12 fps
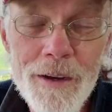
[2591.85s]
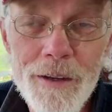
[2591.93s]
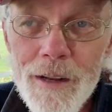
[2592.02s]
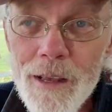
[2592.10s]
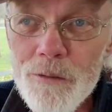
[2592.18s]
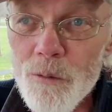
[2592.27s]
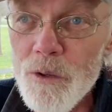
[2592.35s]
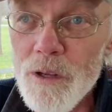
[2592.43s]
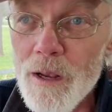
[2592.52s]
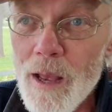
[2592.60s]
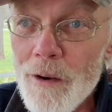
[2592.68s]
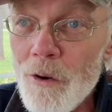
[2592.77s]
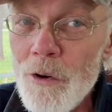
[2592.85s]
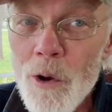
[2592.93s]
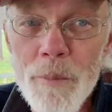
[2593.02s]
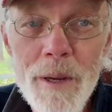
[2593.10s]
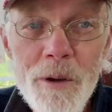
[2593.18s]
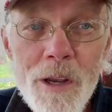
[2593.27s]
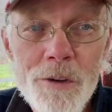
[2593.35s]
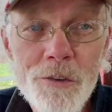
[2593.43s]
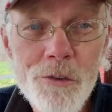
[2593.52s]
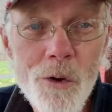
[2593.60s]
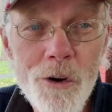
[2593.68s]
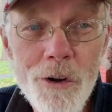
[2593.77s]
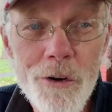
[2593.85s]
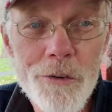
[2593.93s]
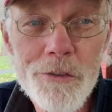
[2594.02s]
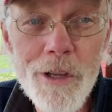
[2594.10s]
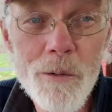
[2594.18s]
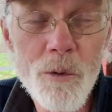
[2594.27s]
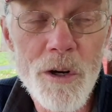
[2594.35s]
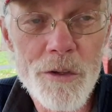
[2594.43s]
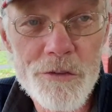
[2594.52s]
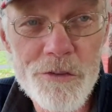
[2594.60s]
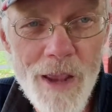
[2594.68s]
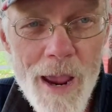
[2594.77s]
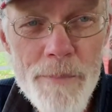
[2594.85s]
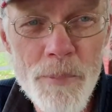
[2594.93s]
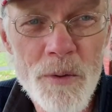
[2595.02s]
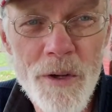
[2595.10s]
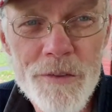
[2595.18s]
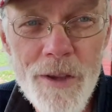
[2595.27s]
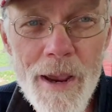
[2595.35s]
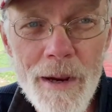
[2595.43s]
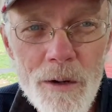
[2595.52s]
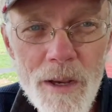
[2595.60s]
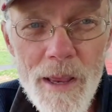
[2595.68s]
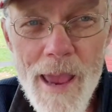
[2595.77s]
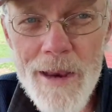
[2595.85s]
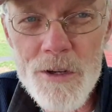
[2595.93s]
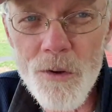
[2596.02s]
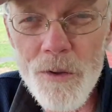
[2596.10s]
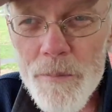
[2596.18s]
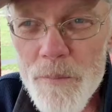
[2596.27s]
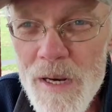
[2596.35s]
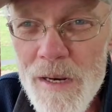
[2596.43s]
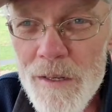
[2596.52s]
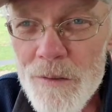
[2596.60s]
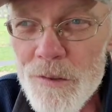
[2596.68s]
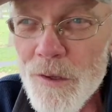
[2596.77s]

And that, I don't know, maybe I just don't understand what a cyber attack actually means.